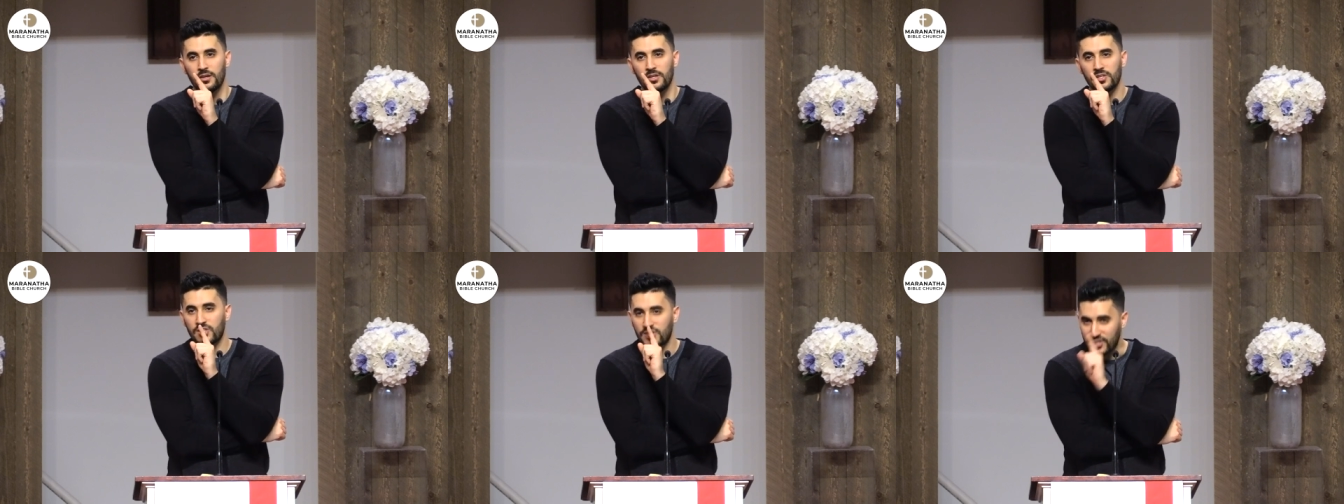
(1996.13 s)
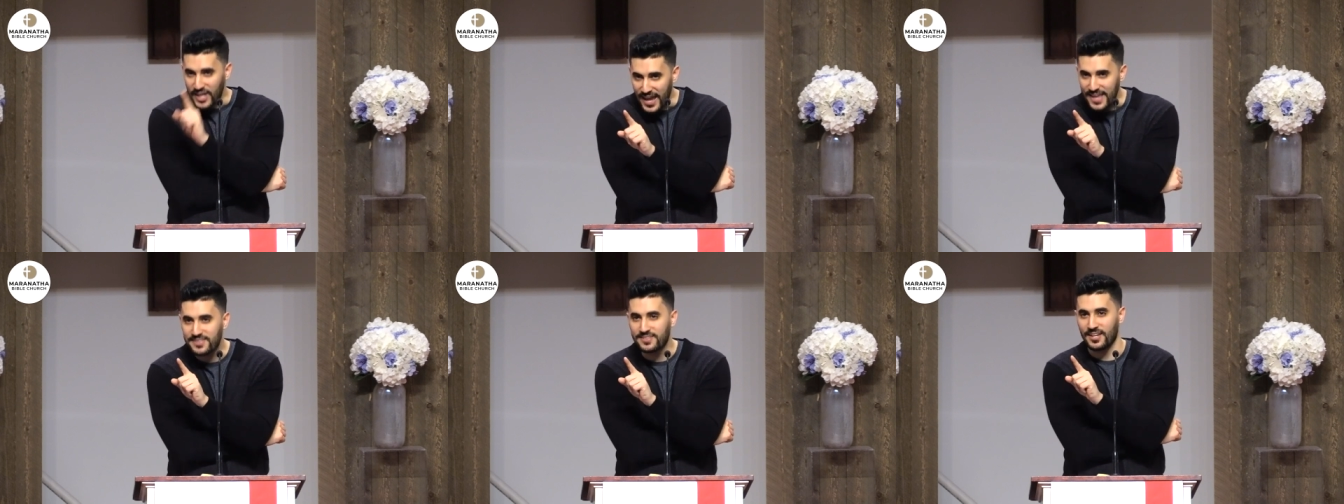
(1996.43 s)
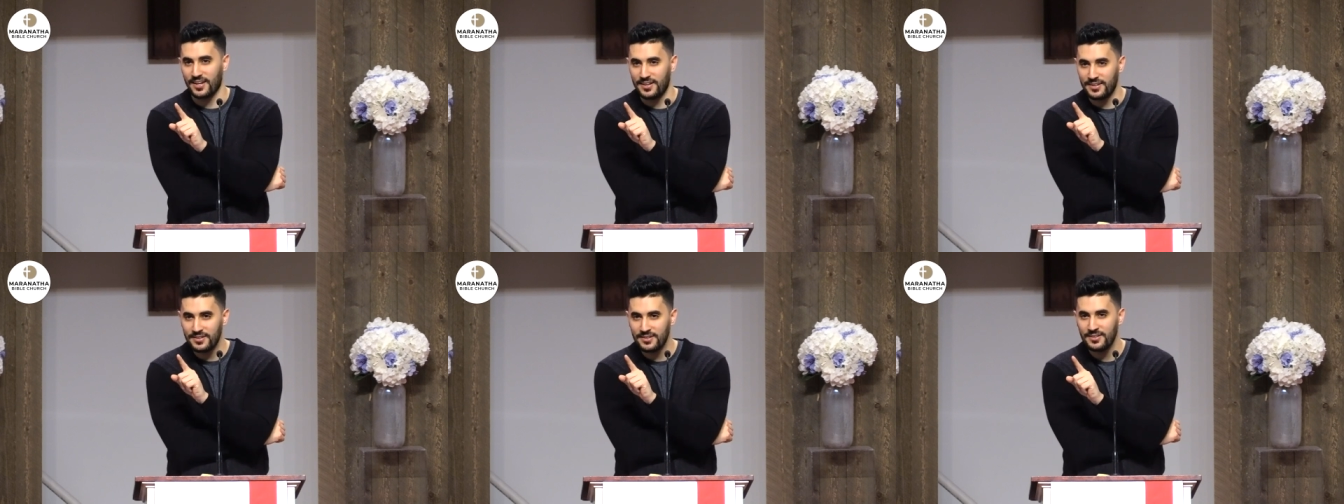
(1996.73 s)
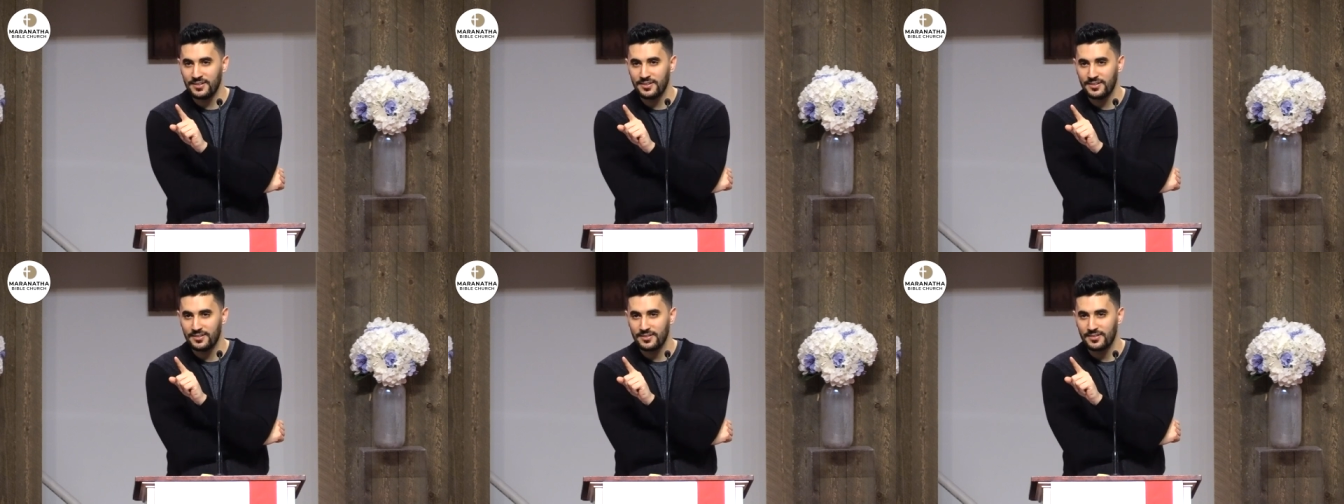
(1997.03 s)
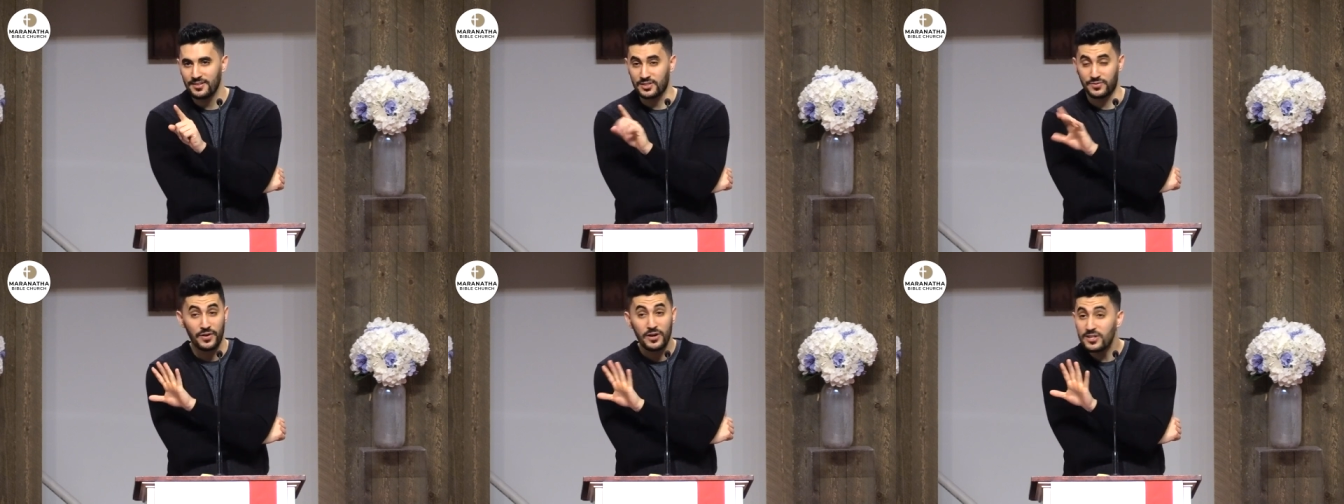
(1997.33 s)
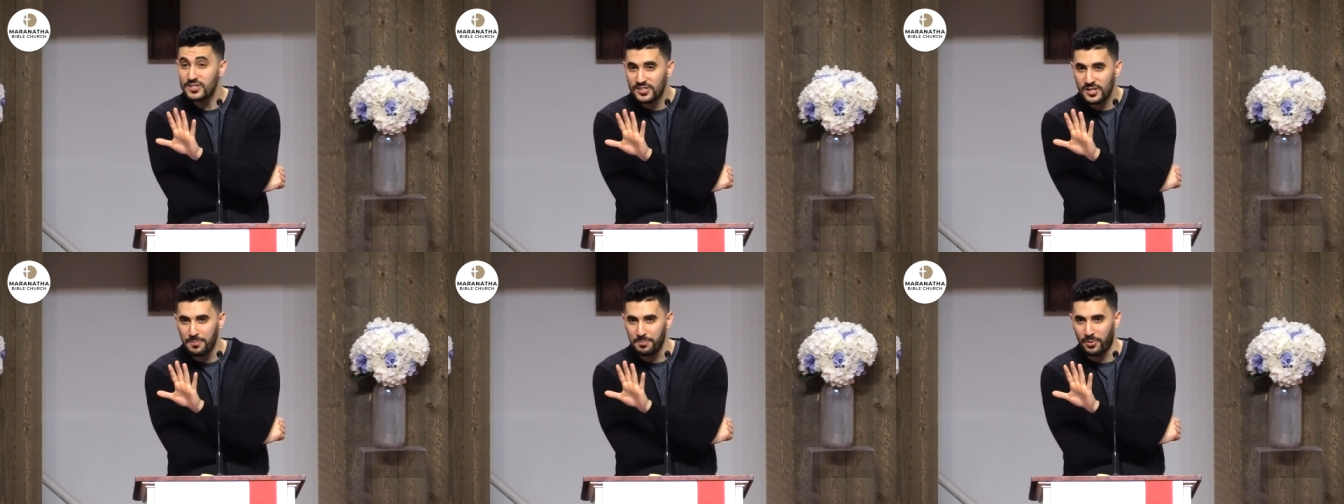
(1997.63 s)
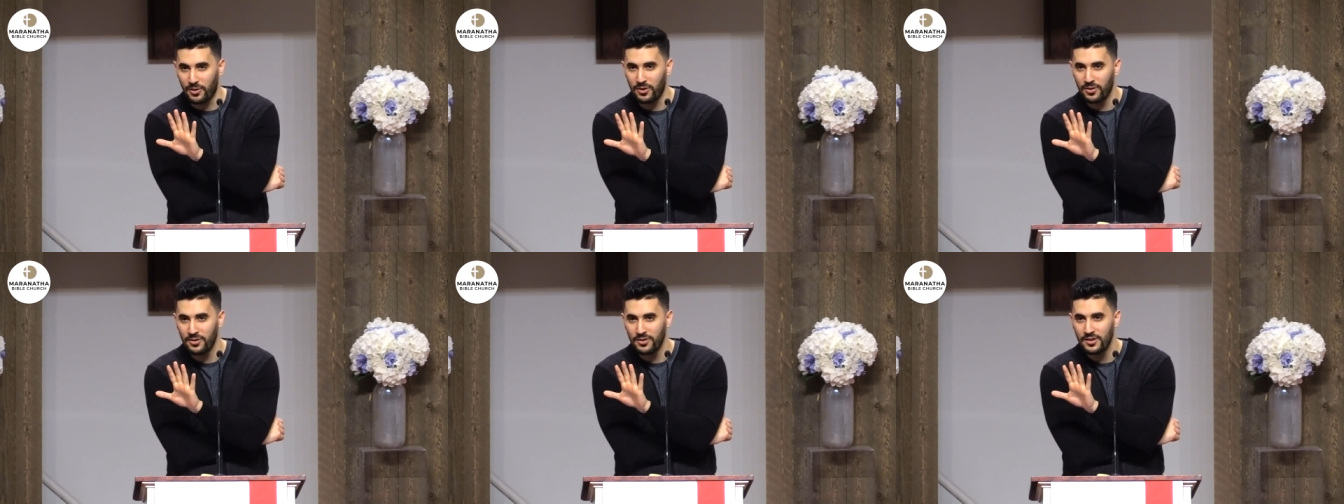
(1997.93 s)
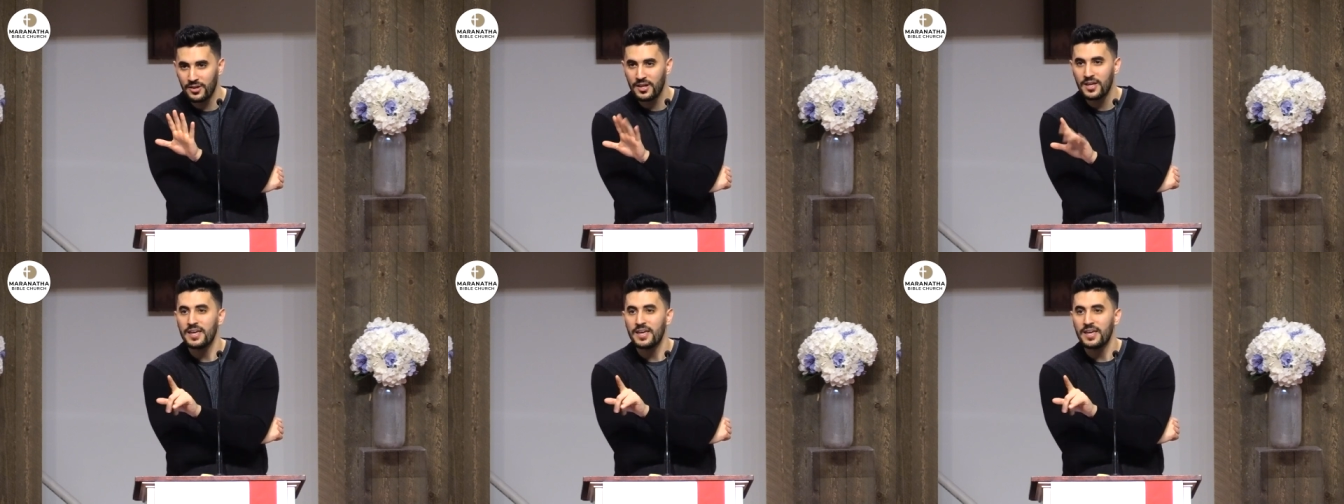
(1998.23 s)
Satan, it's very simple,